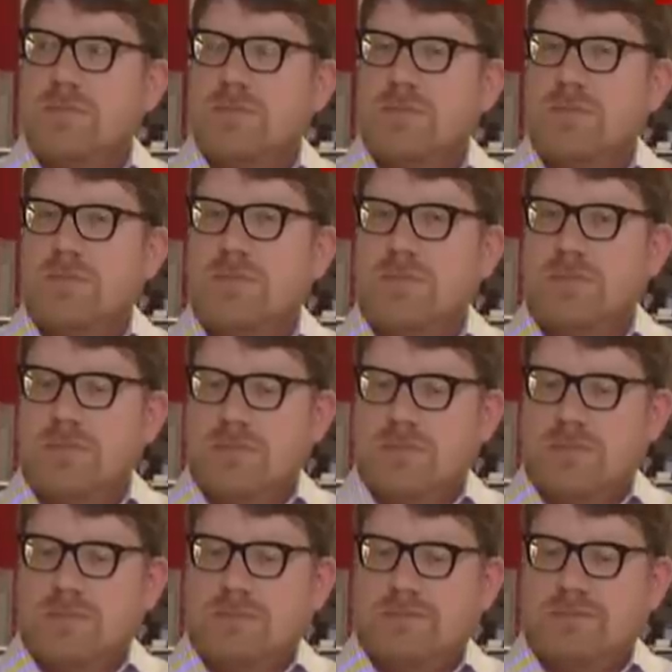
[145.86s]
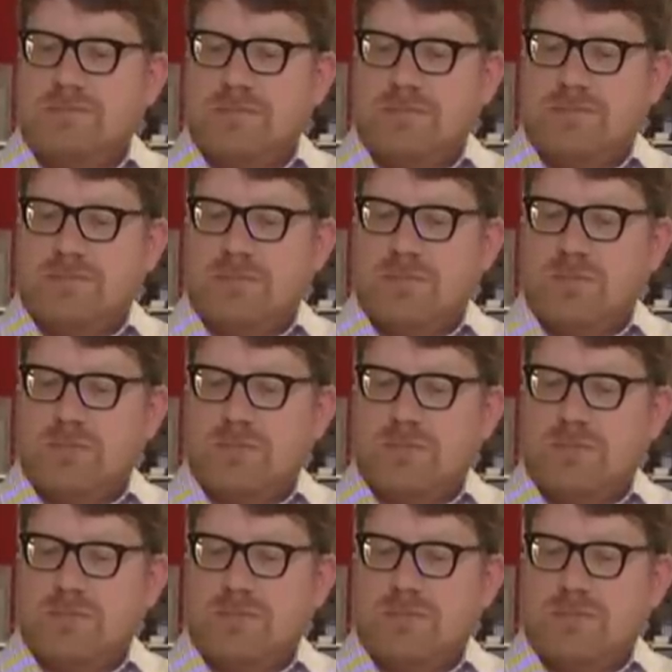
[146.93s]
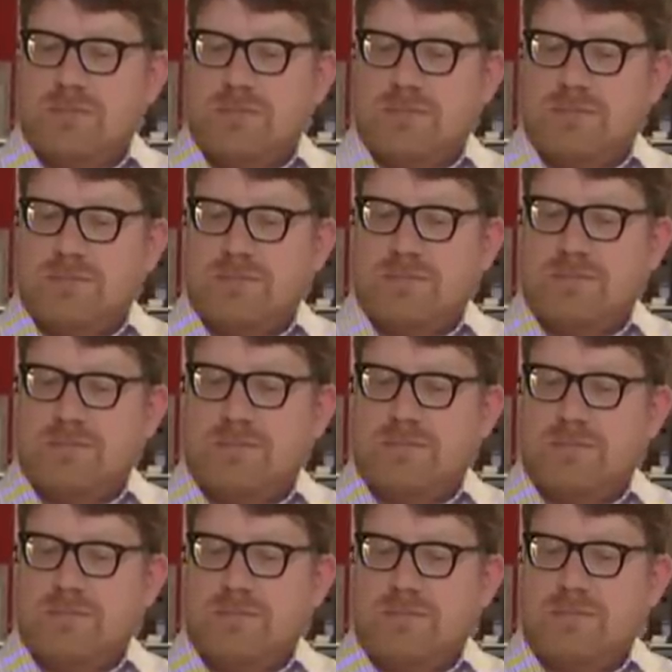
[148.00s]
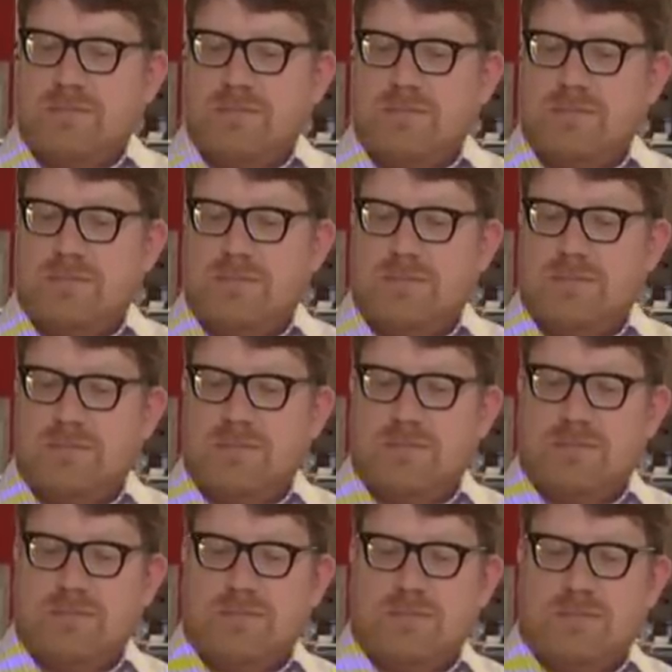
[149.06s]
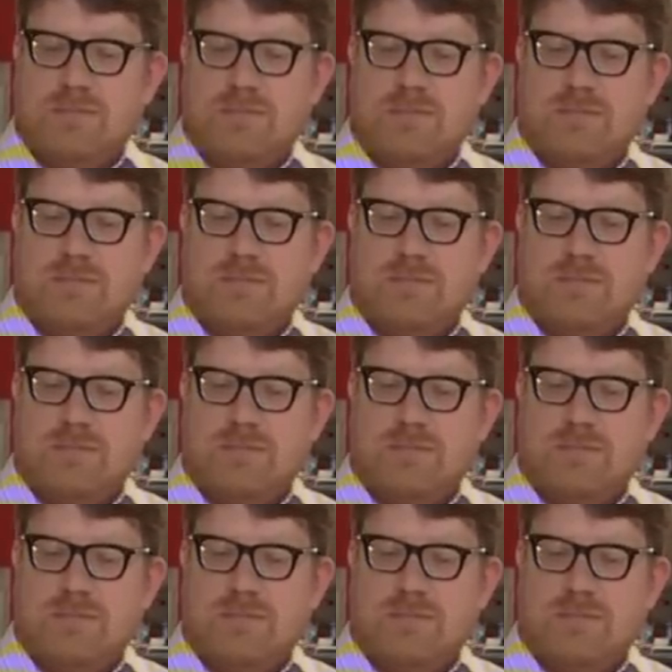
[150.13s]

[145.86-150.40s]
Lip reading: (silent)